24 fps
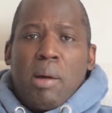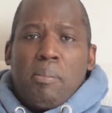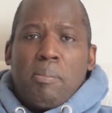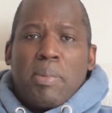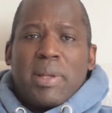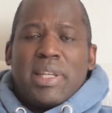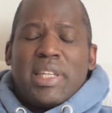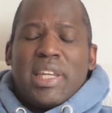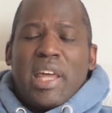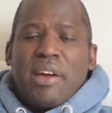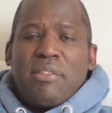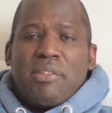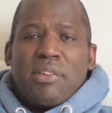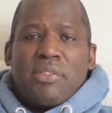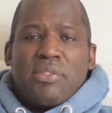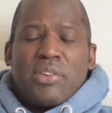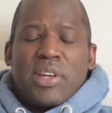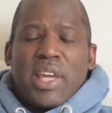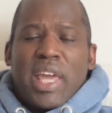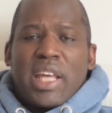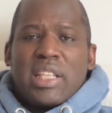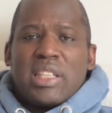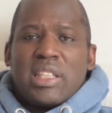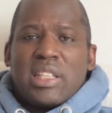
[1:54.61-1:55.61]
but never
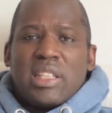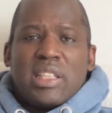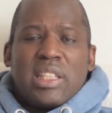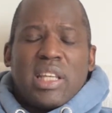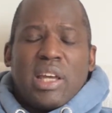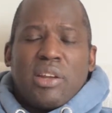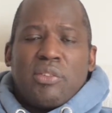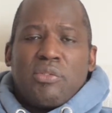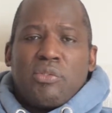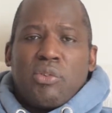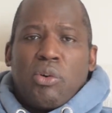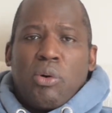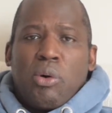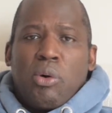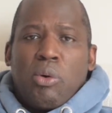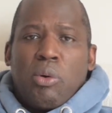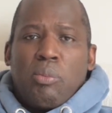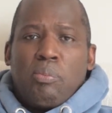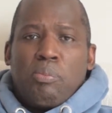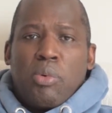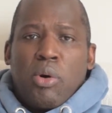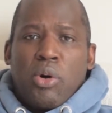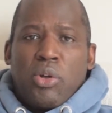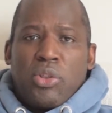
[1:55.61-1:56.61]
forgetting that for
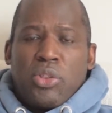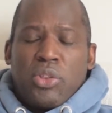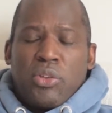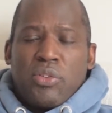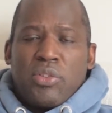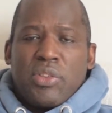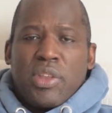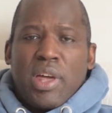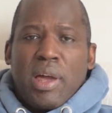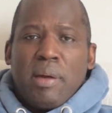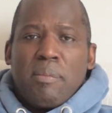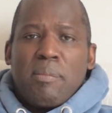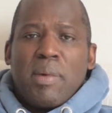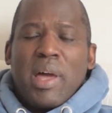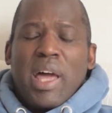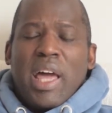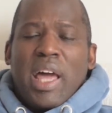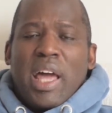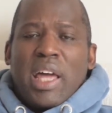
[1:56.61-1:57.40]
both of them,